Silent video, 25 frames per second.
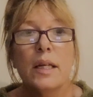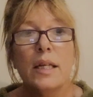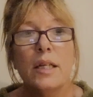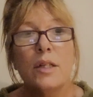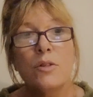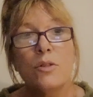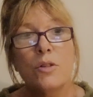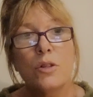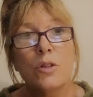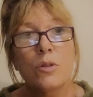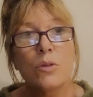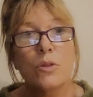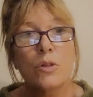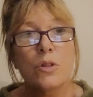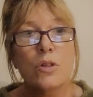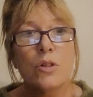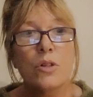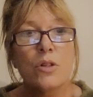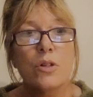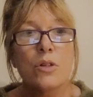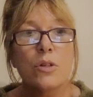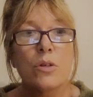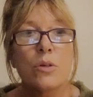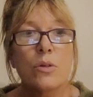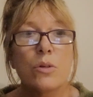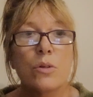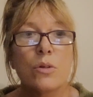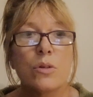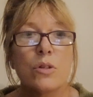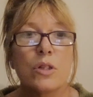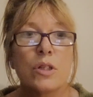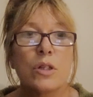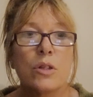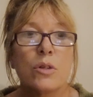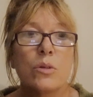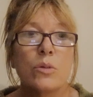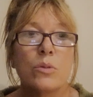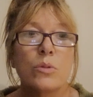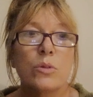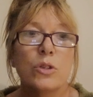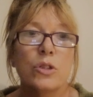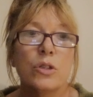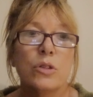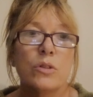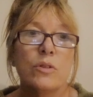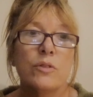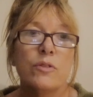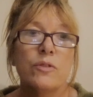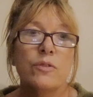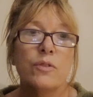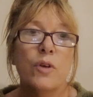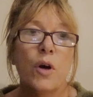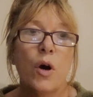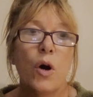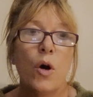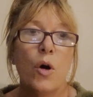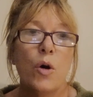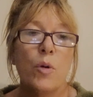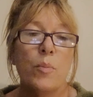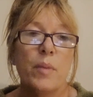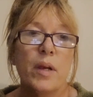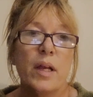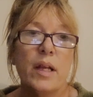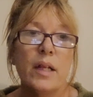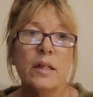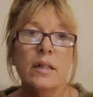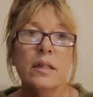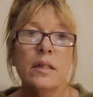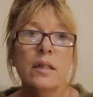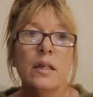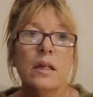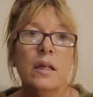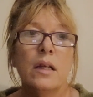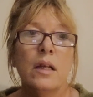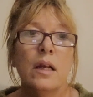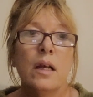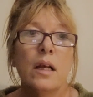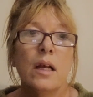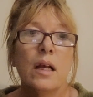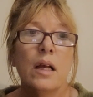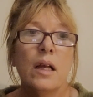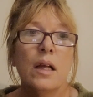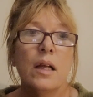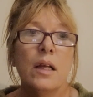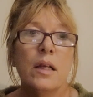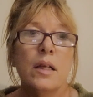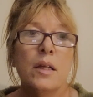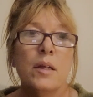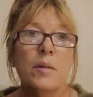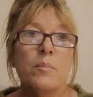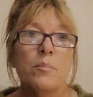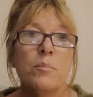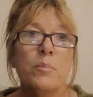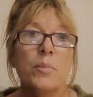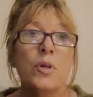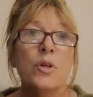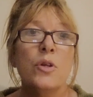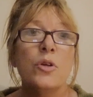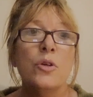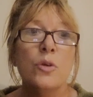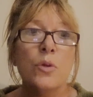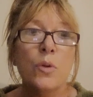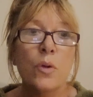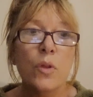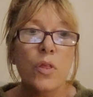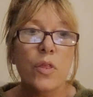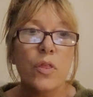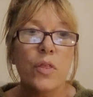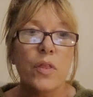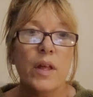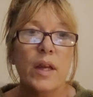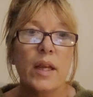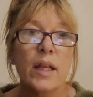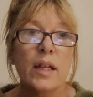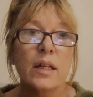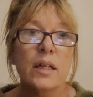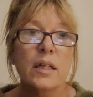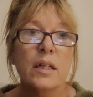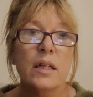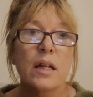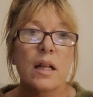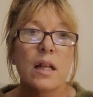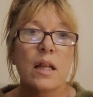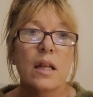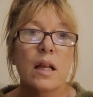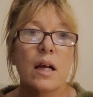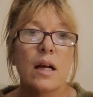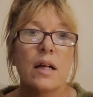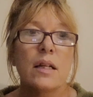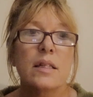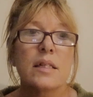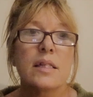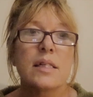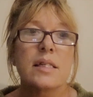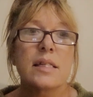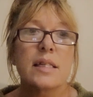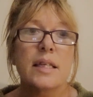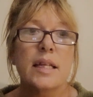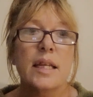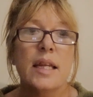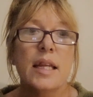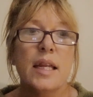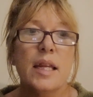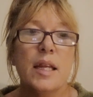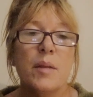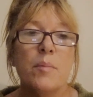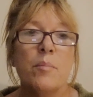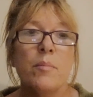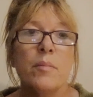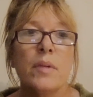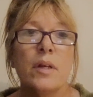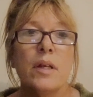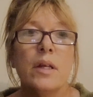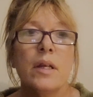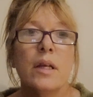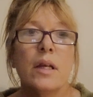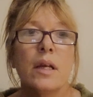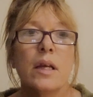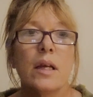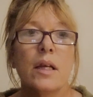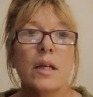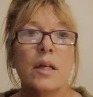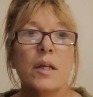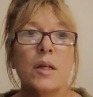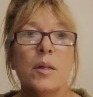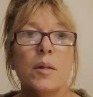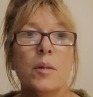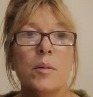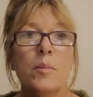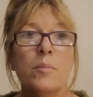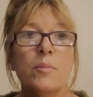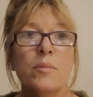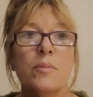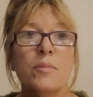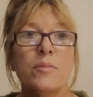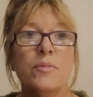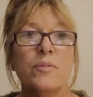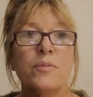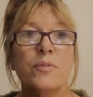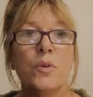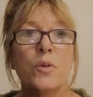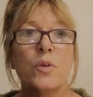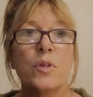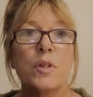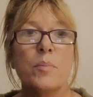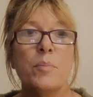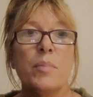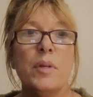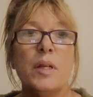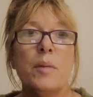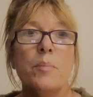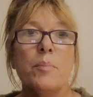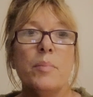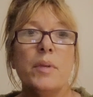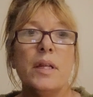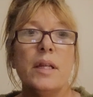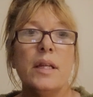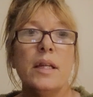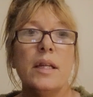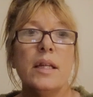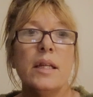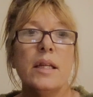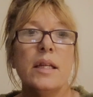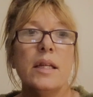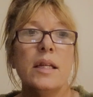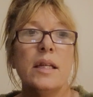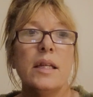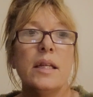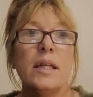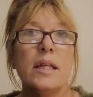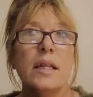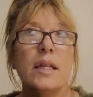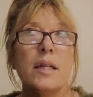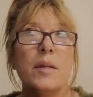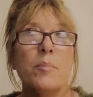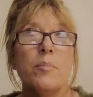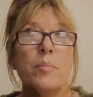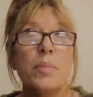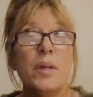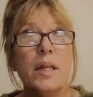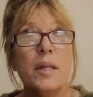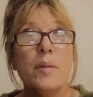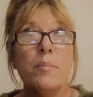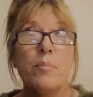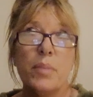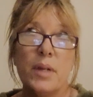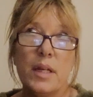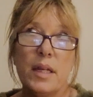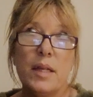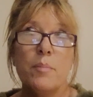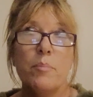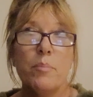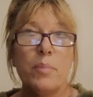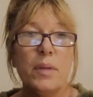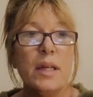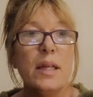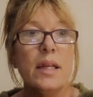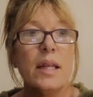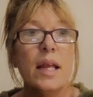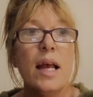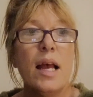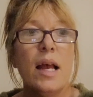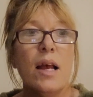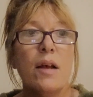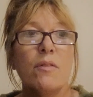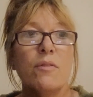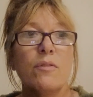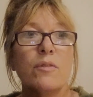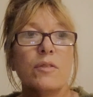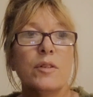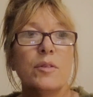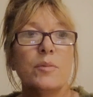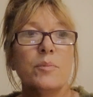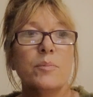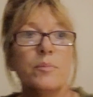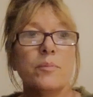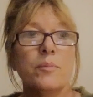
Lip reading: introductions to horticulture and farming, but nothing like the scheme for the BBBF.